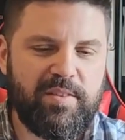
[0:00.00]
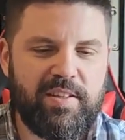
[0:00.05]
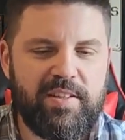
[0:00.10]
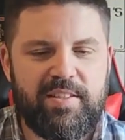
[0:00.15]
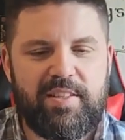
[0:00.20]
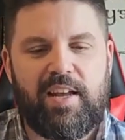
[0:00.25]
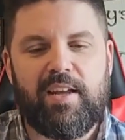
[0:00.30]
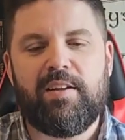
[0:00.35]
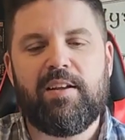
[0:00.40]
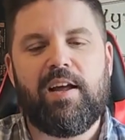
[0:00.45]

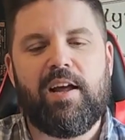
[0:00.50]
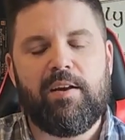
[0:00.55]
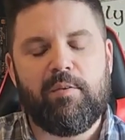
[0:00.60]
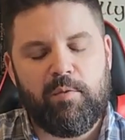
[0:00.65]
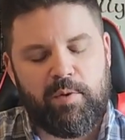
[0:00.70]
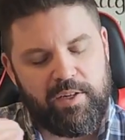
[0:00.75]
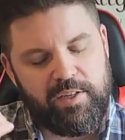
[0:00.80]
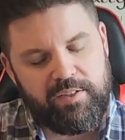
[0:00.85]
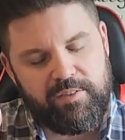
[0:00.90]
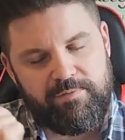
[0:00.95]
Because I
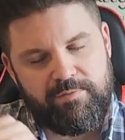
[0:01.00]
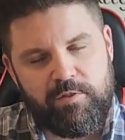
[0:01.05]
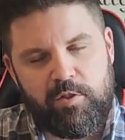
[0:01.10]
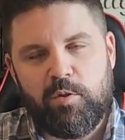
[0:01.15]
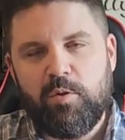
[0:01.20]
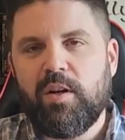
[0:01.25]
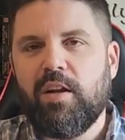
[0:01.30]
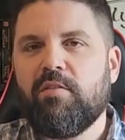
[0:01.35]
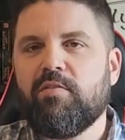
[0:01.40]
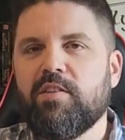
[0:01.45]
want to
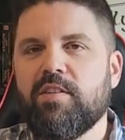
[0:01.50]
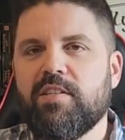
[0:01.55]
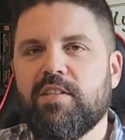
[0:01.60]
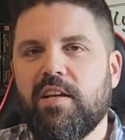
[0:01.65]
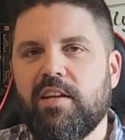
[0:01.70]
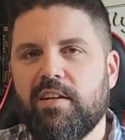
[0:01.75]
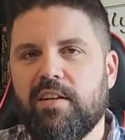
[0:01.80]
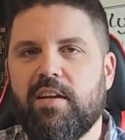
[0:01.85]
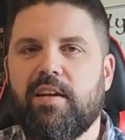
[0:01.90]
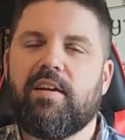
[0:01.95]
do it every
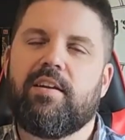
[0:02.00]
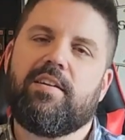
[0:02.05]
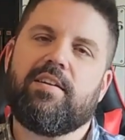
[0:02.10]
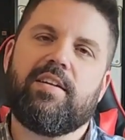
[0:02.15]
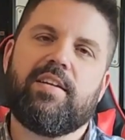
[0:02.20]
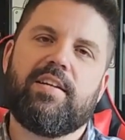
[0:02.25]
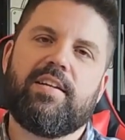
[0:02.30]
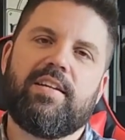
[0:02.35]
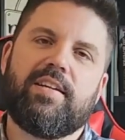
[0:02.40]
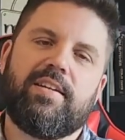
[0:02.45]
Sunday
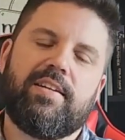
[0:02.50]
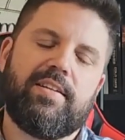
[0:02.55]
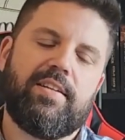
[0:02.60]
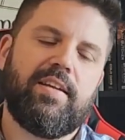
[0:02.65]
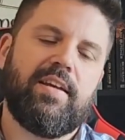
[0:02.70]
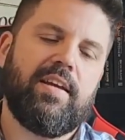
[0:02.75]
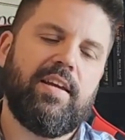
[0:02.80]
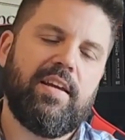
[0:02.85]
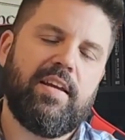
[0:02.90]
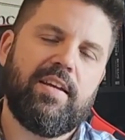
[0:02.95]
and
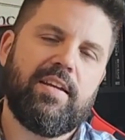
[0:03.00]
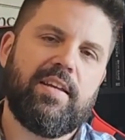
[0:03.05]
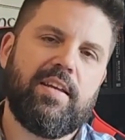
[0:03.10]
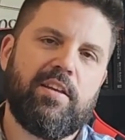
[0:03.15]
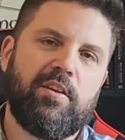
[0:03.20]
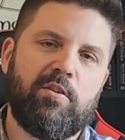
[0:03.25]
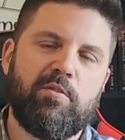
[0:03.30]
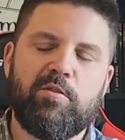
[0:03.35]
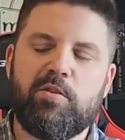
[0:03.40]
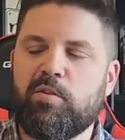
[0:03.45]
get
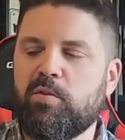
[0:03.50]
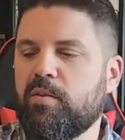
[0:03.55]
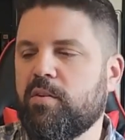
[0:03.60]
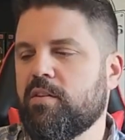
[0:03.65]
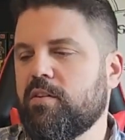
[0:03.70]
used to it.